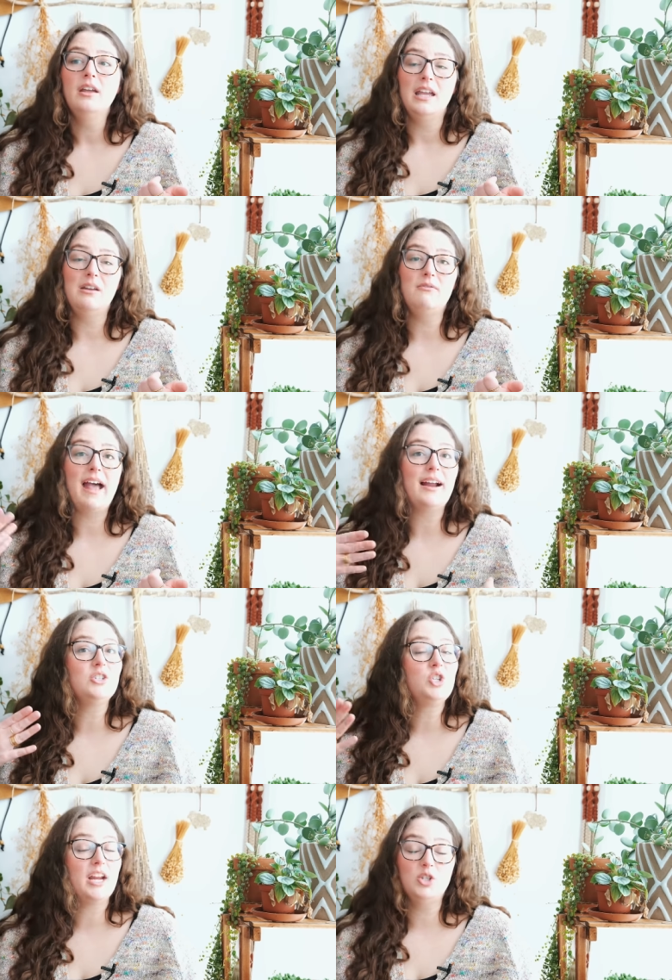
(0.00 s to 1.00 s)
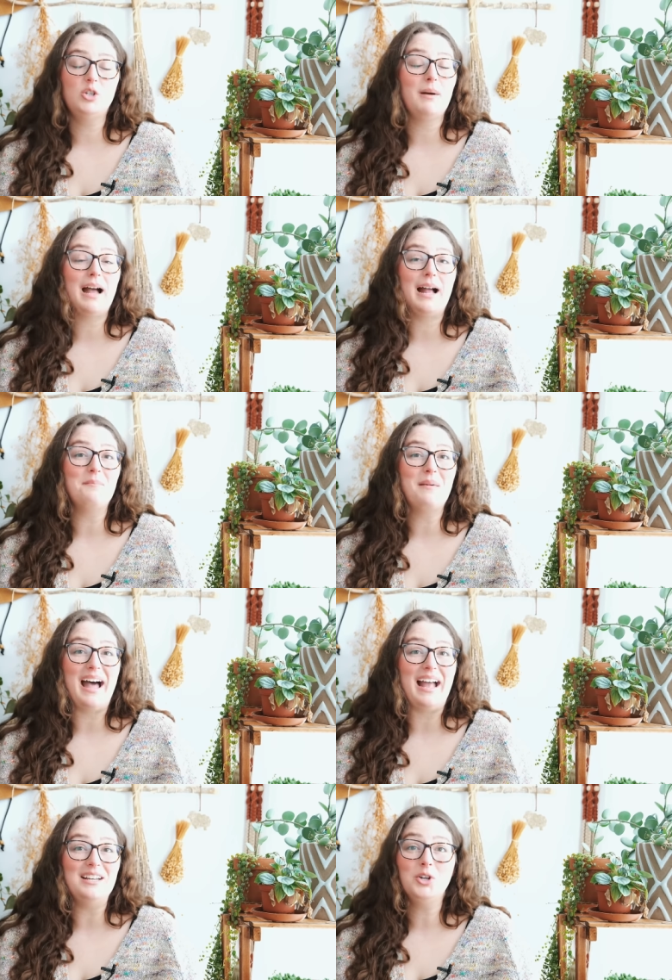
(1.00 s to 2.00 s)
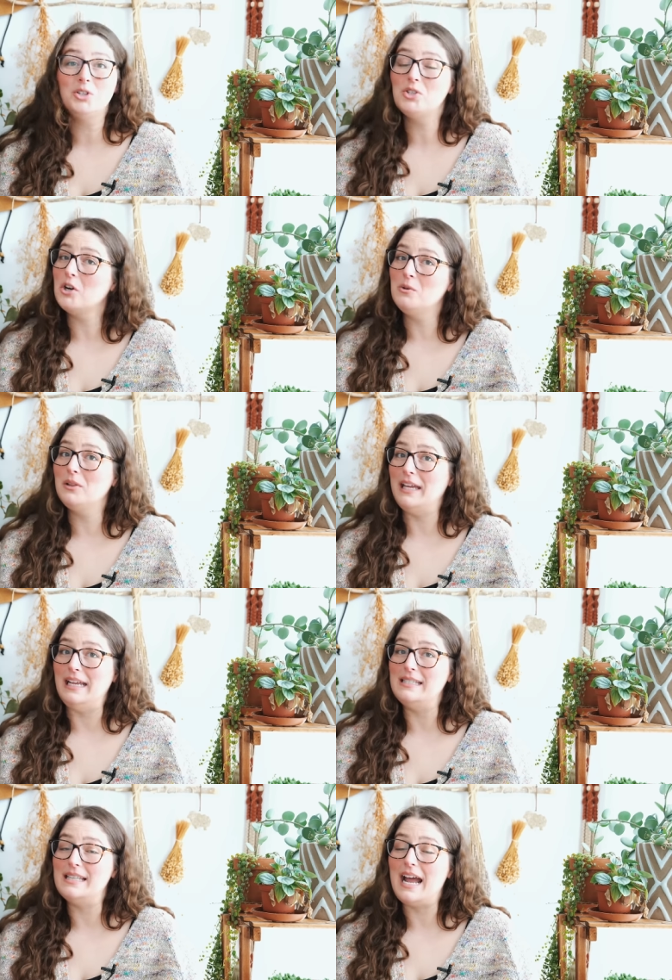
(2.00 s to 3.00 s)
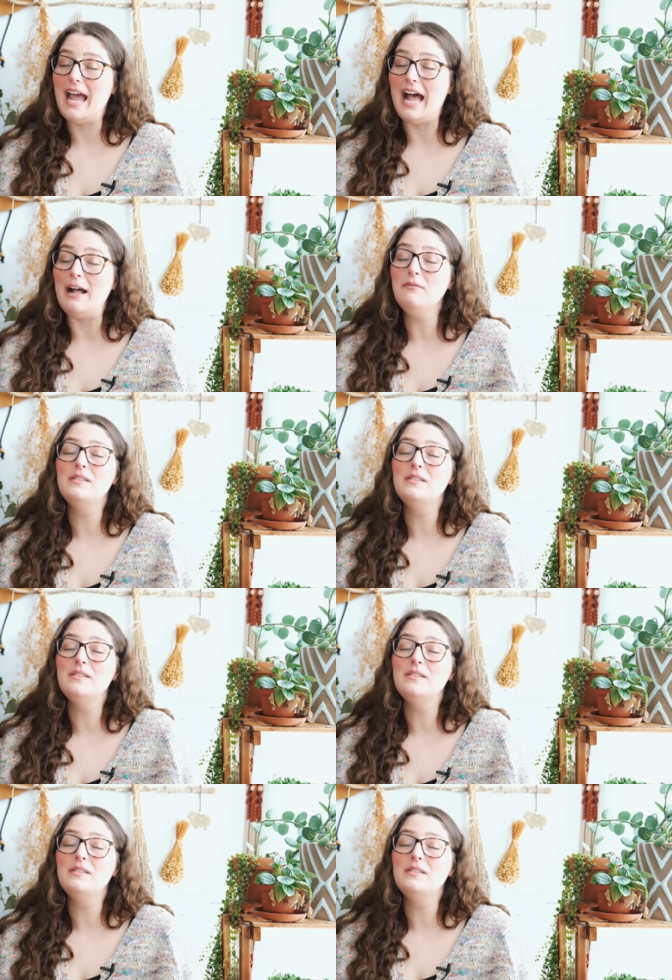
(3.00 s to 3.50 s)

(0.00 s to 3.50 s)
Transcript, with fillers: in fact, changed my mind on certain plans that I have.